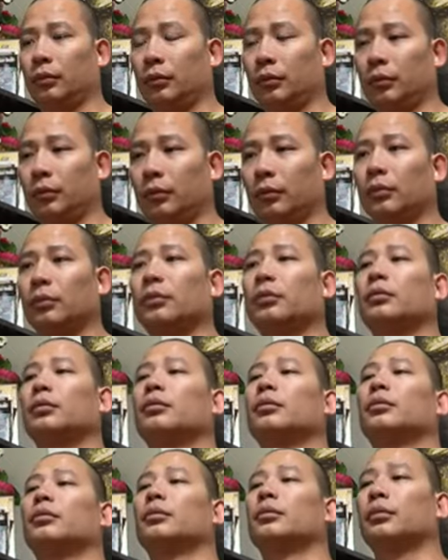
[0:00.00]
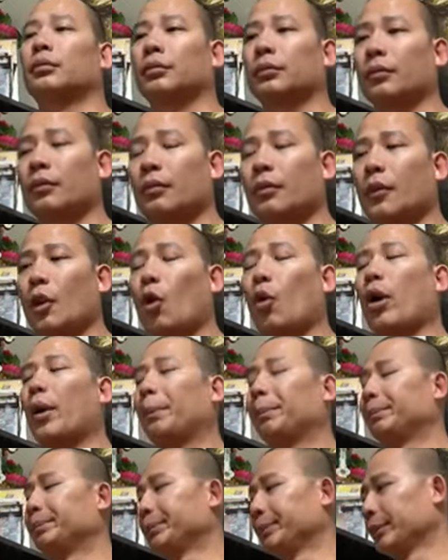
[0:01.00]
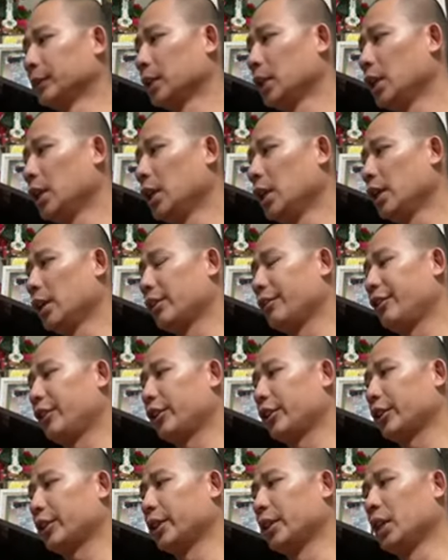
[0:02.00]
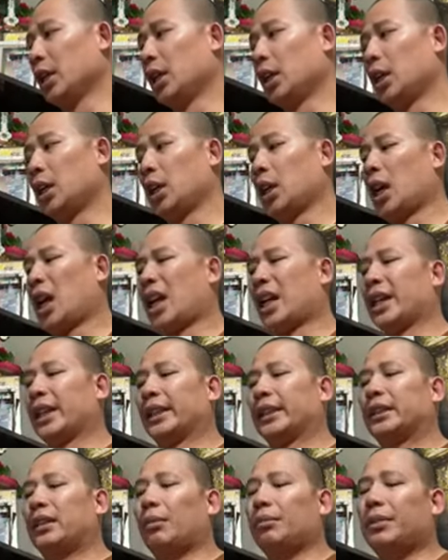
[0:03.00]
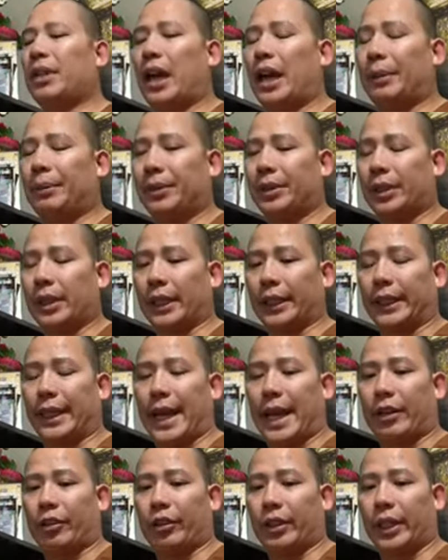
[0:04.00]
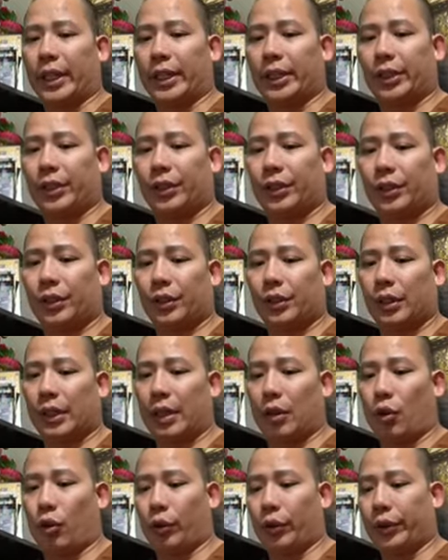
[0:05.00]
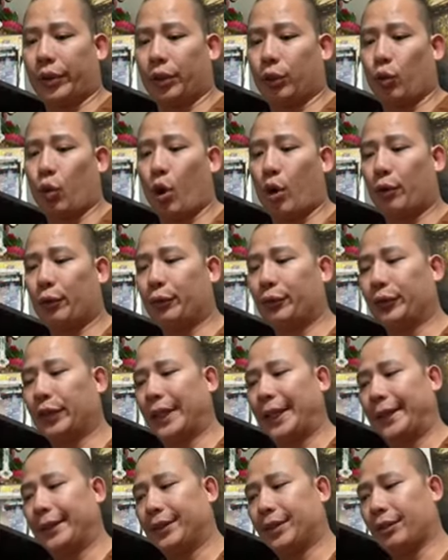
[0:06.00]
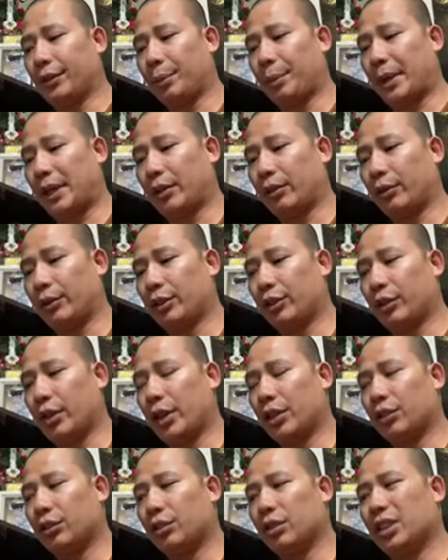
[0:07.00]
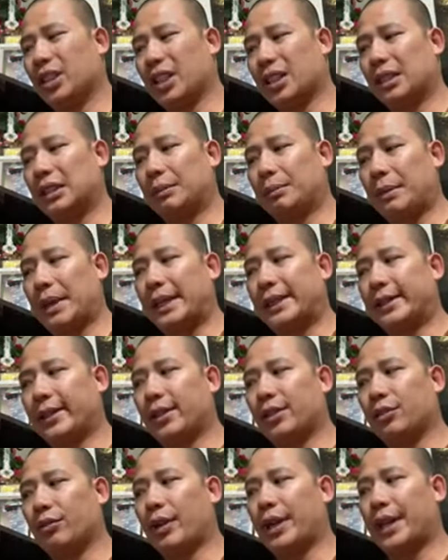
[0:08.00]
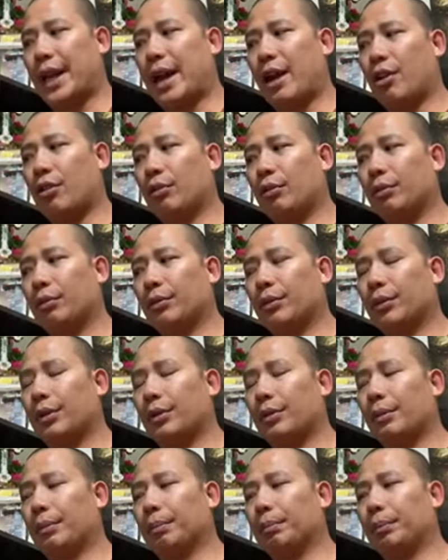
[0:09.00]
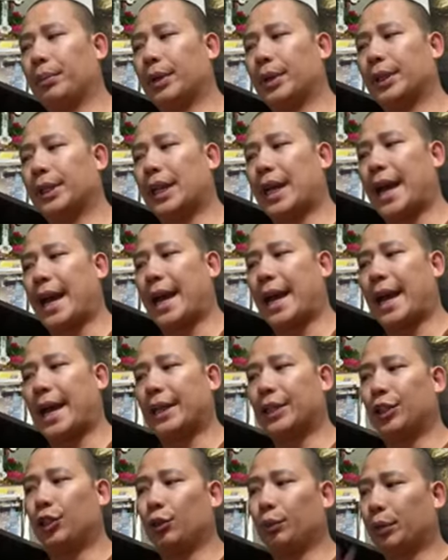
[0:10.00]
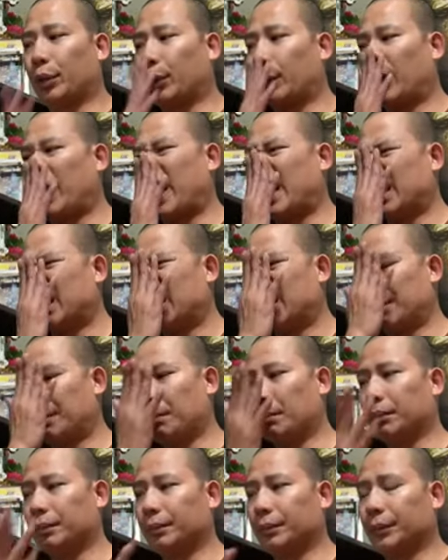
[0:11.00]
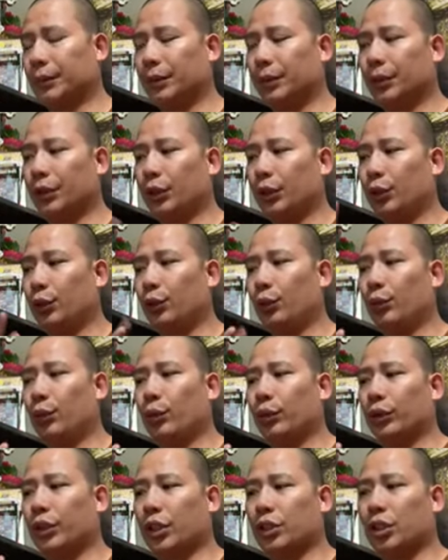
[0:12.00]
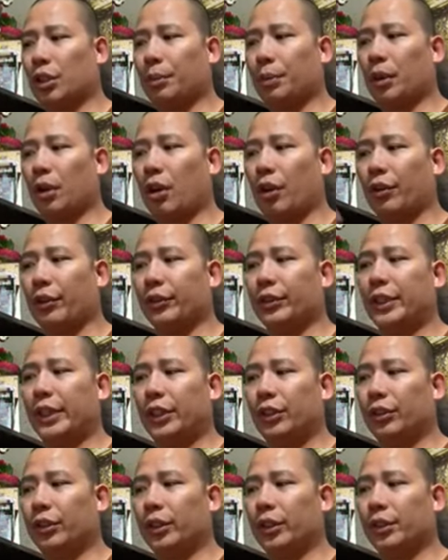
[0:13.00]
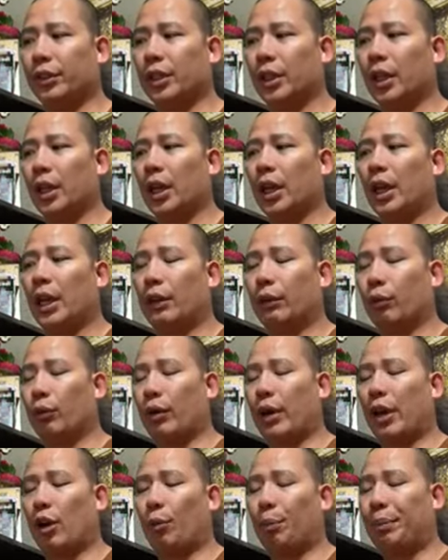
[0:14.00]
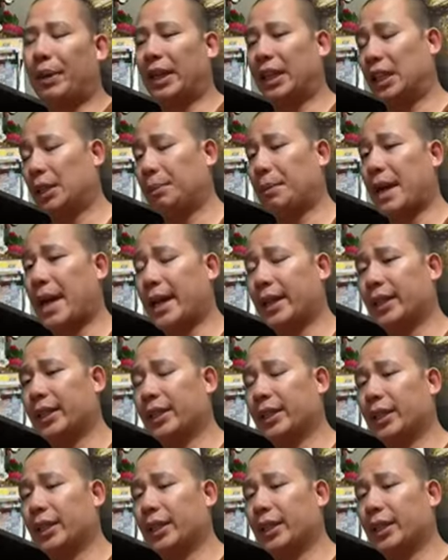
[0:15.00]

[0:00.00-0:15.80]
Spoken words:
Mm. Okay. Very good. Sometimes like the aggregates or the 12 links of dependent origination doesn't make sense right now, but as you progress and you touch up on other teachings, it will help piggyback,